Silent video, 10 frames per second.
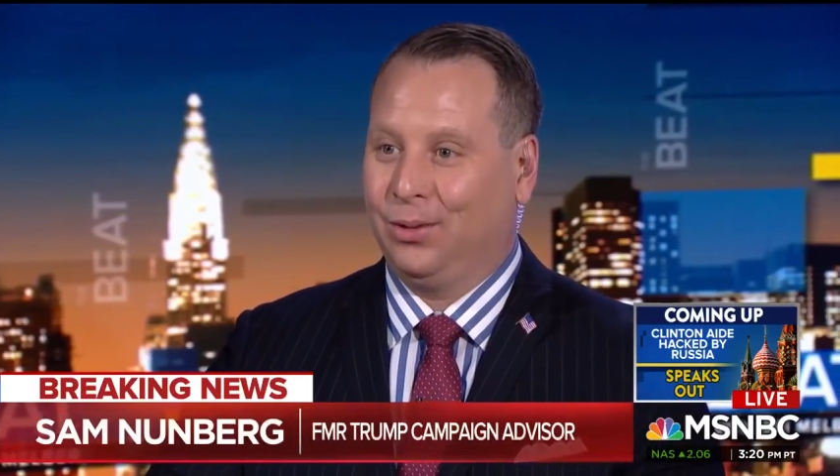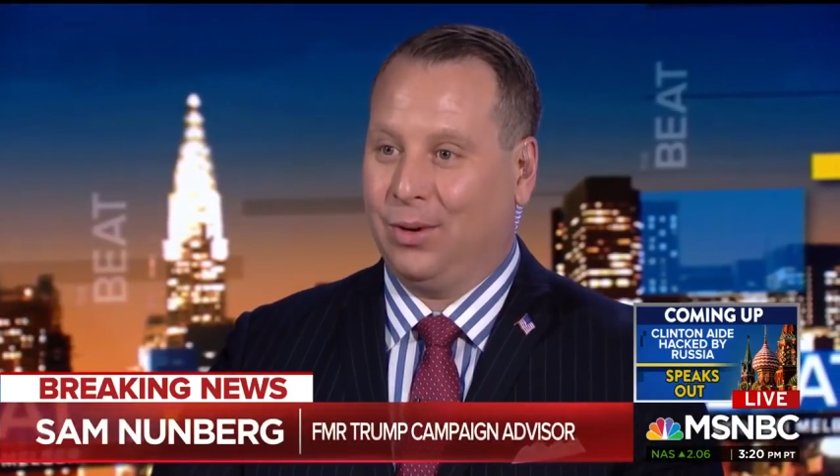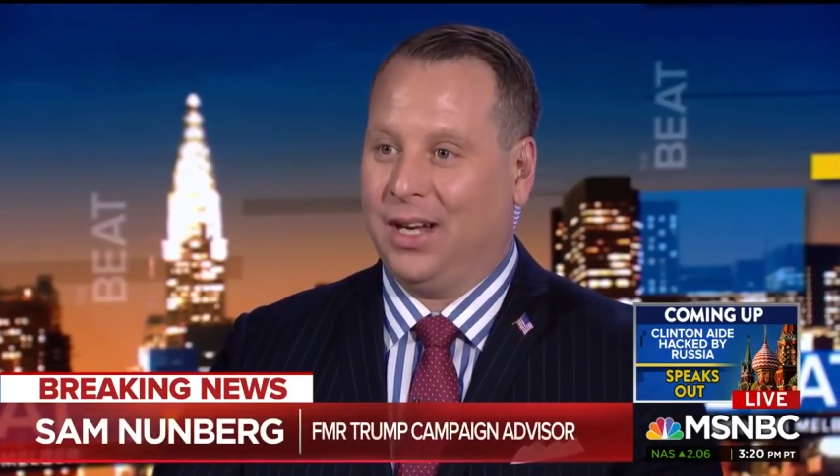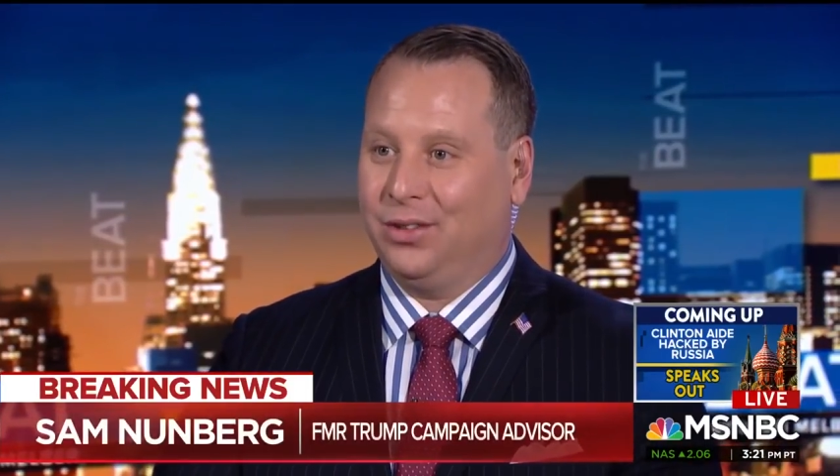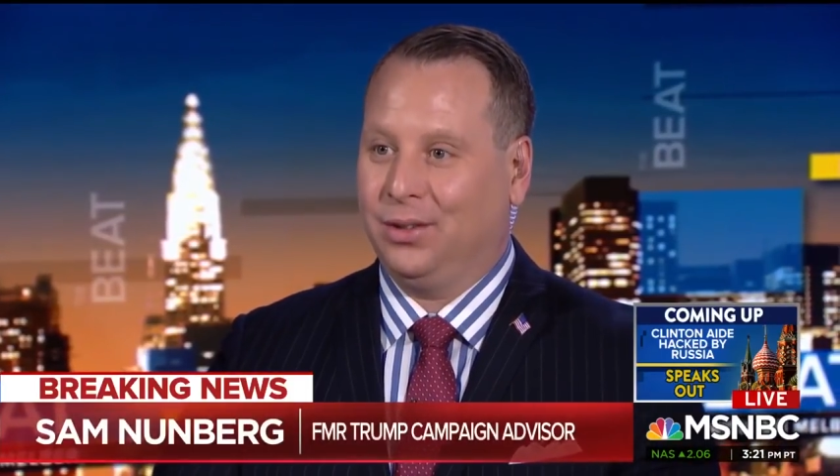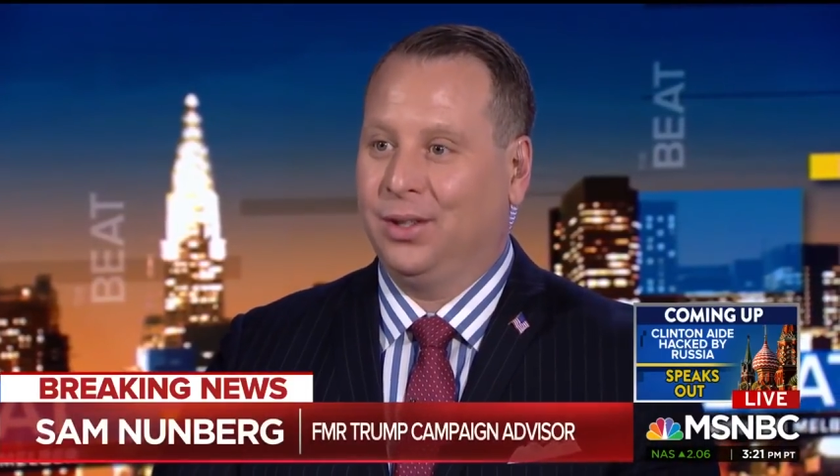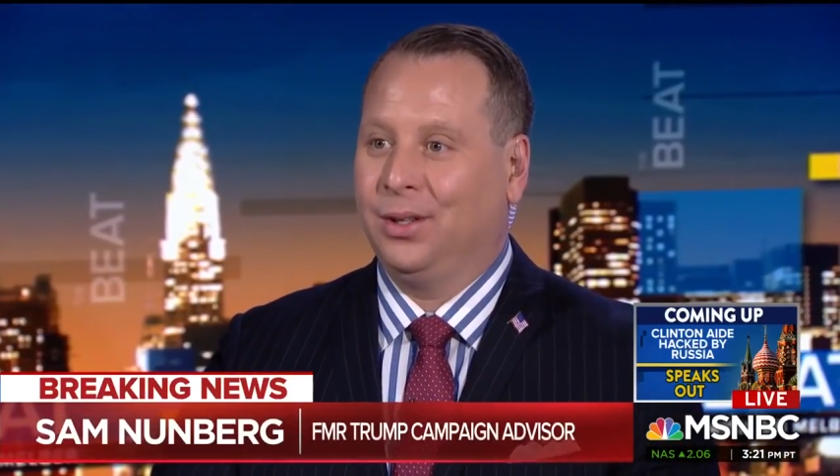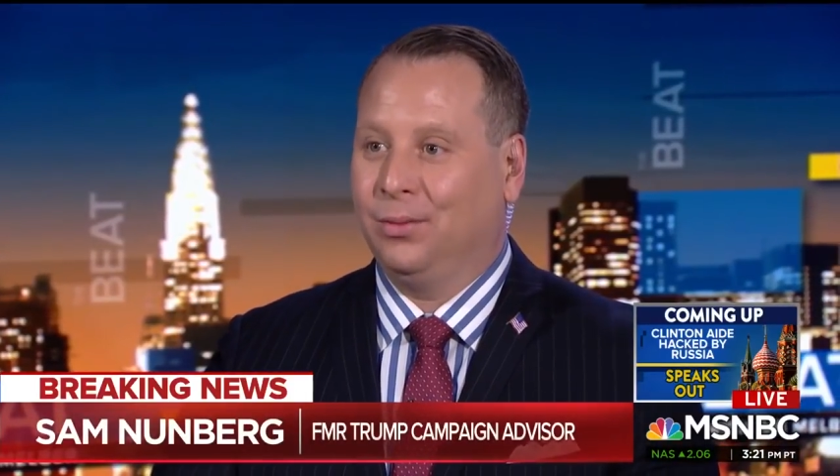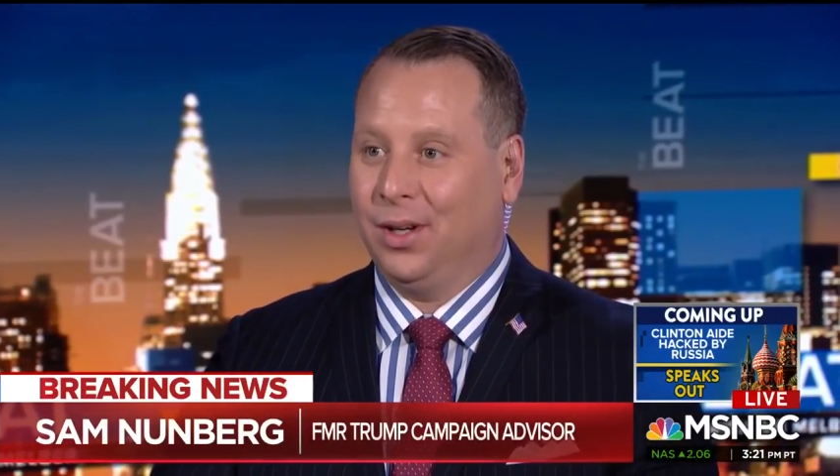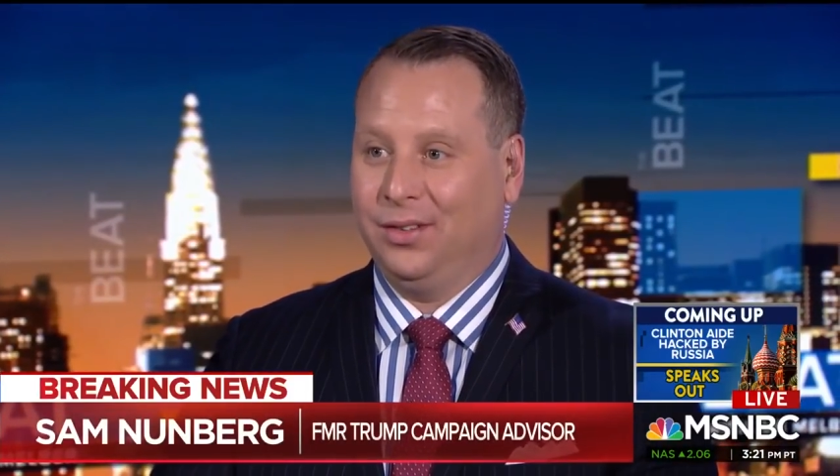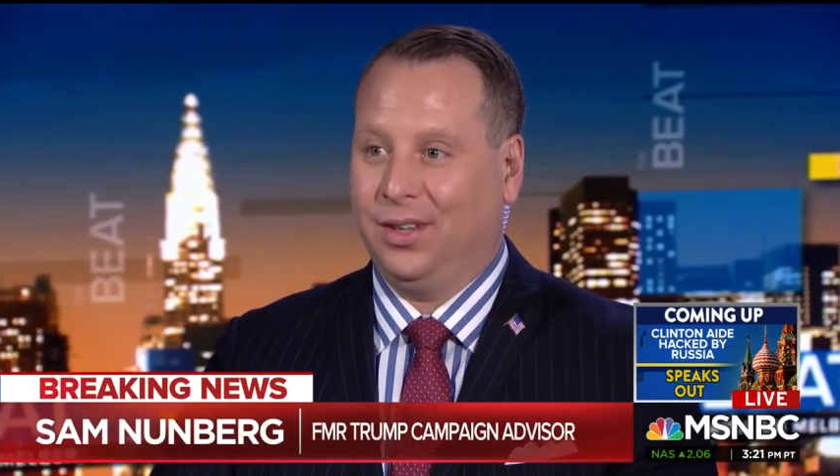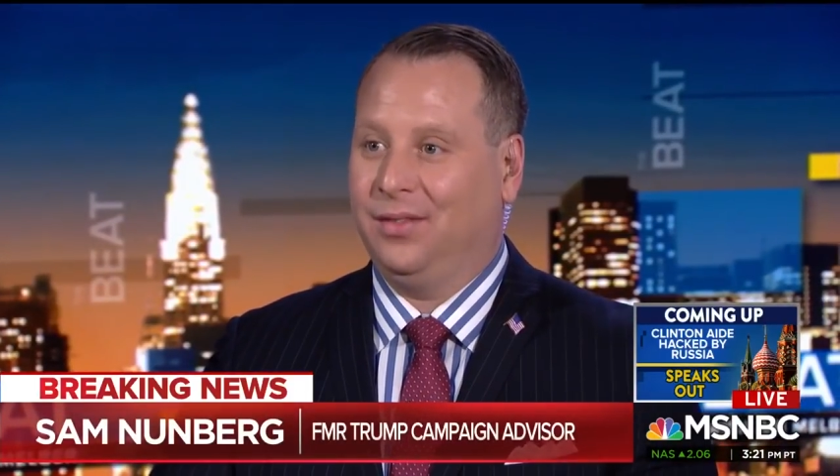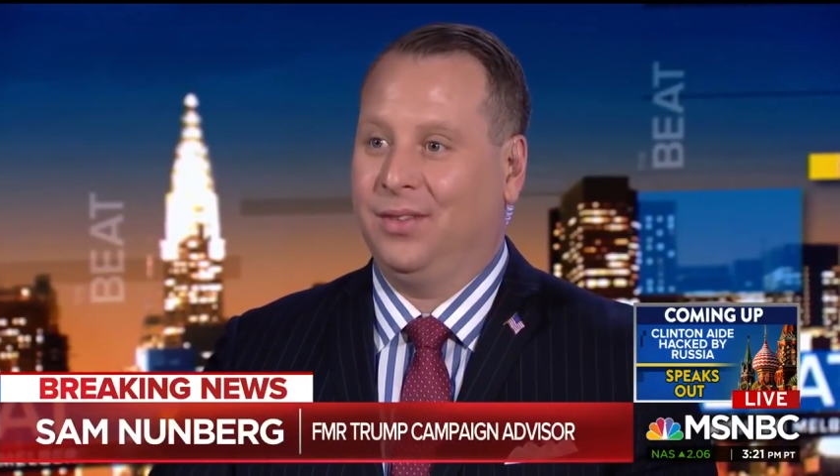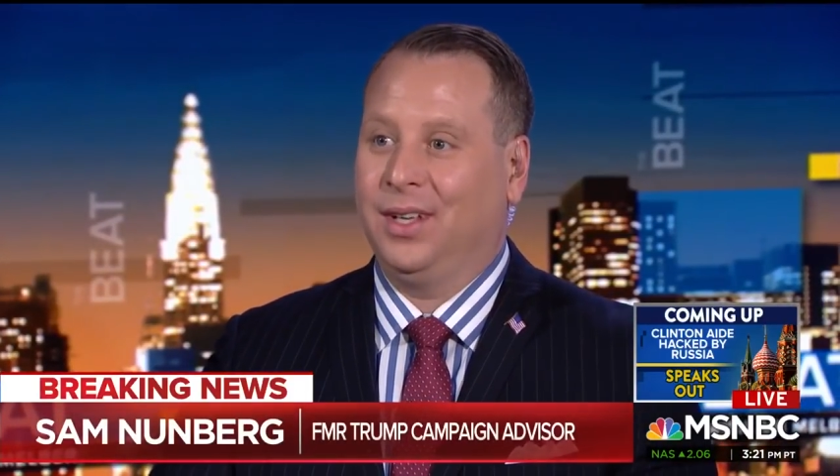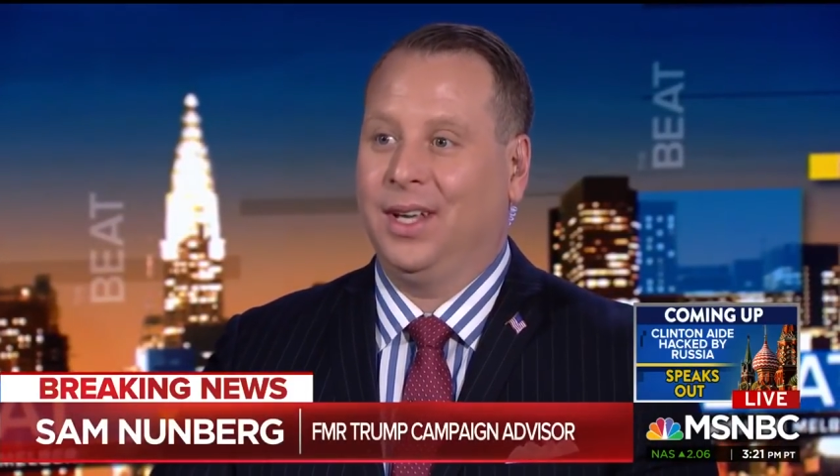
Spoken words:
Roger was, if